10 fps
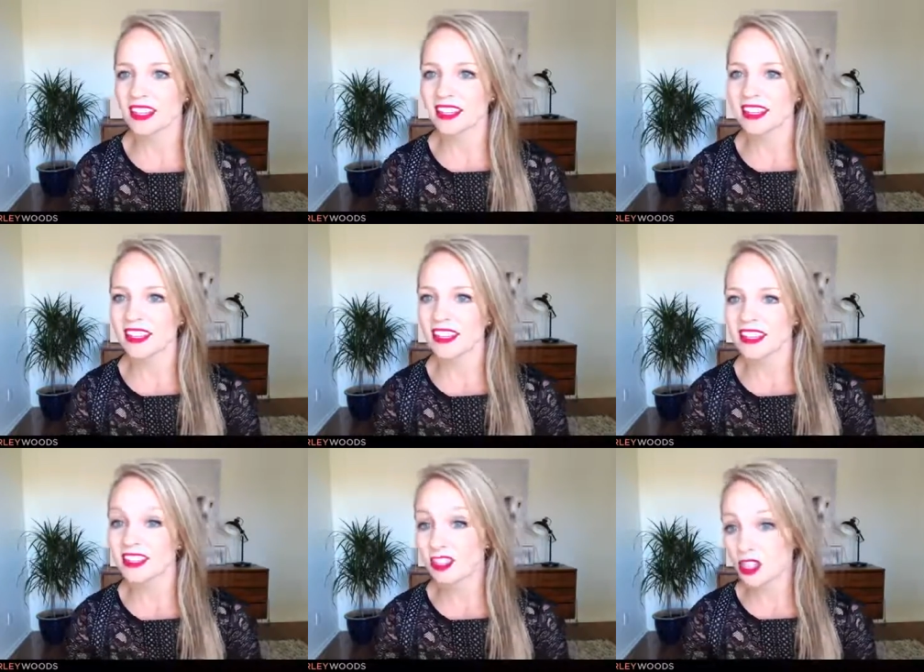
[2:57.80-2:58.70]
yes,
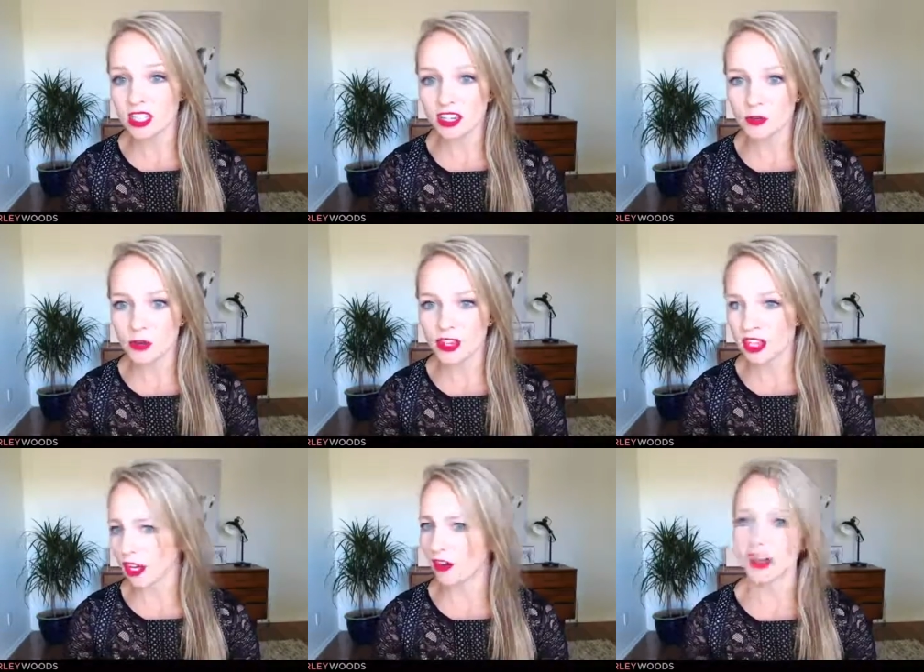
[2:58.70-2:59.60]
just had to point that
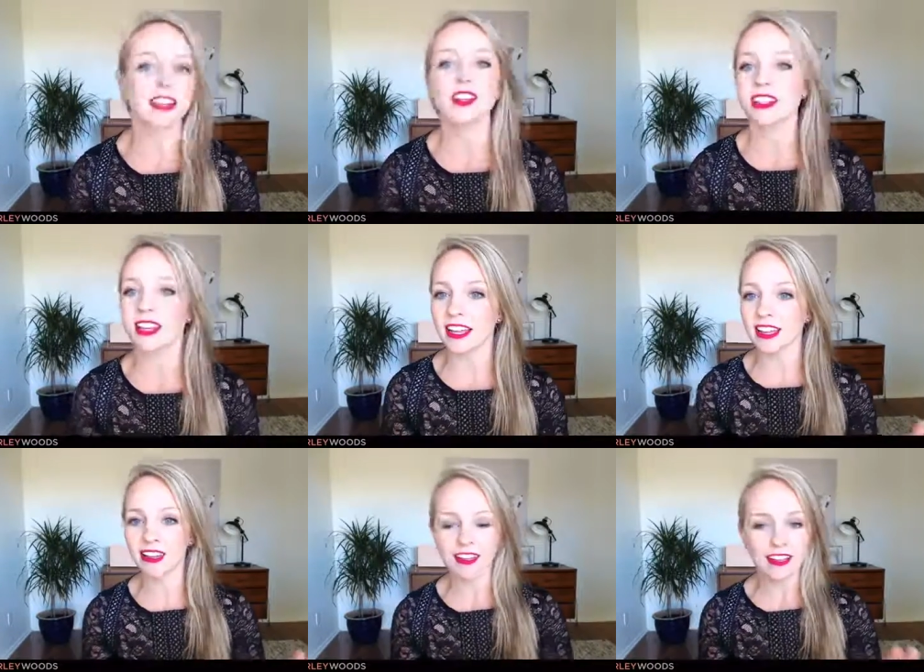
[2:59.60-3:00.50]
out. I look like
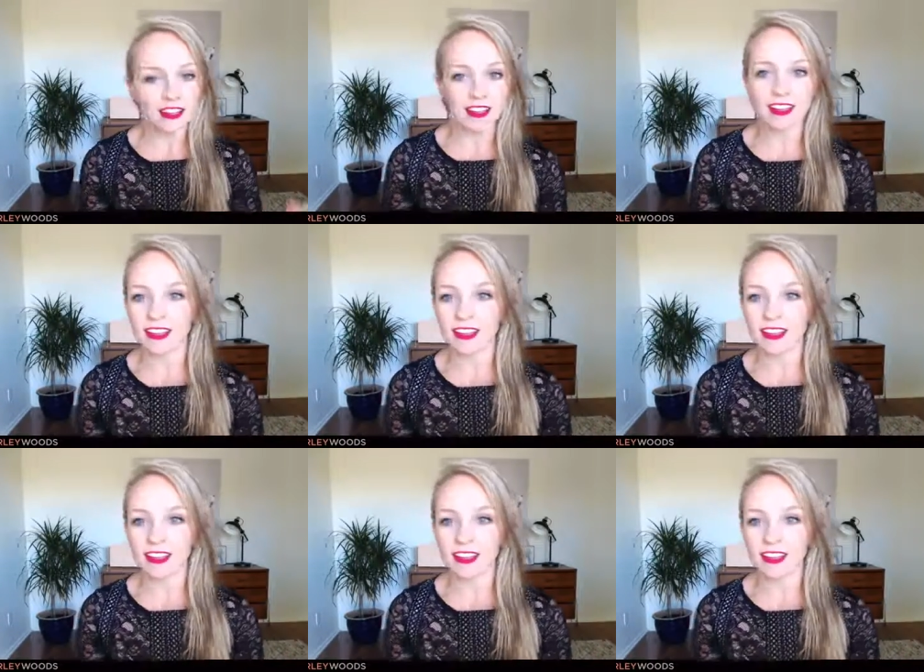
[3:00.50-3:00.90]
a